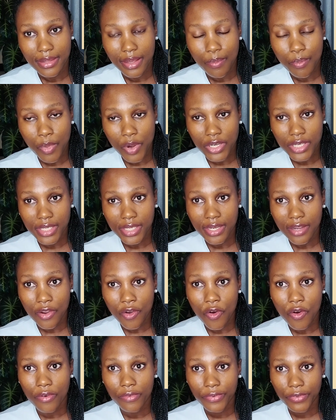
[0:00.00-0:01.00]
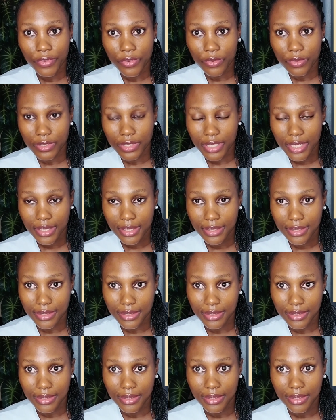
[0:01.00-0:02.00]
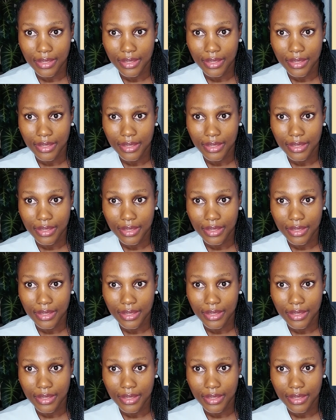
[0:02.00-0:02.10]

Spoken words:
the body confuses